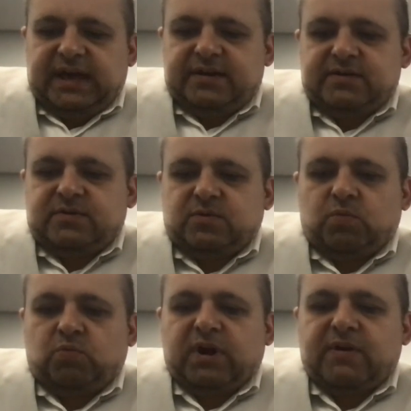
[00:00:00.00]
And
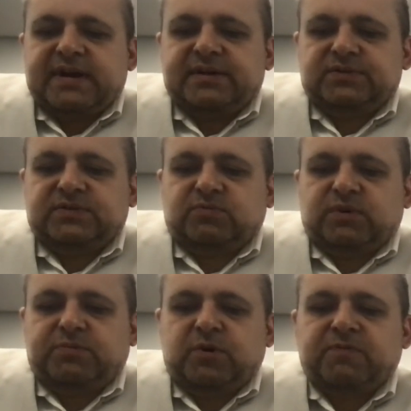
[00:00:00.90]

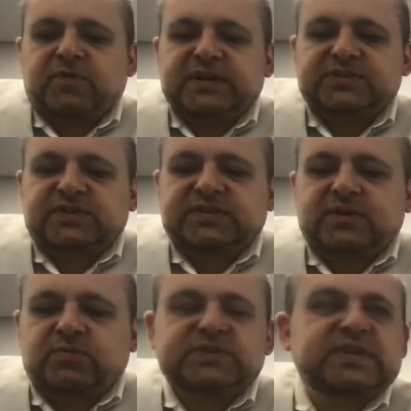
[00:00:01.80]
whereas what Pope
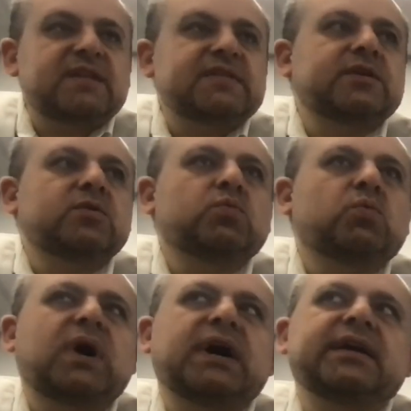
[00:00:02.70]
Francis said was telling
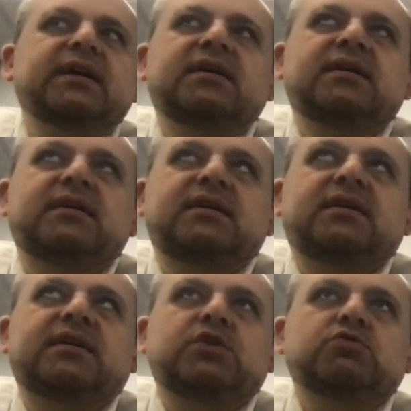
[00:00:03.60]
you why
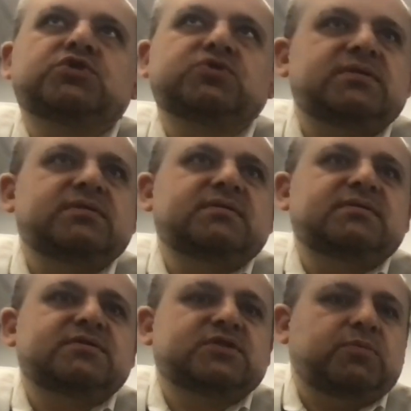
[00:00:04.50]
you shouldn't
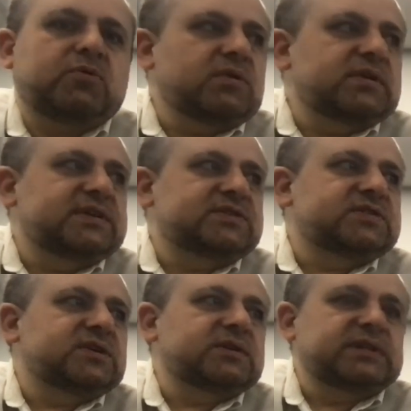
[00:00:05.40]
support
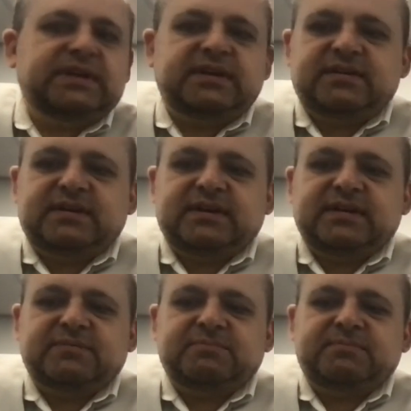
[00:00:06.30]
necessarily
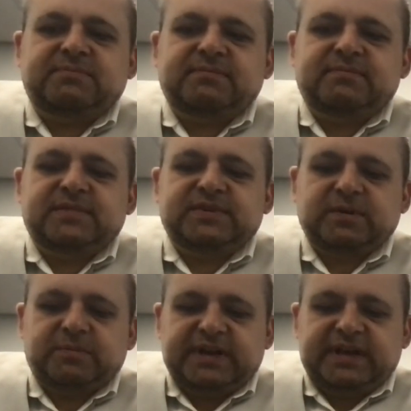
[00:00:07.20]
um,
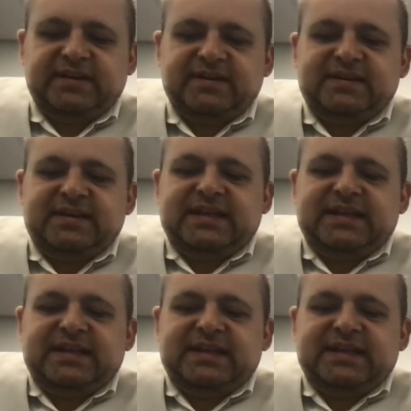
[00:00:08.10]
somebody,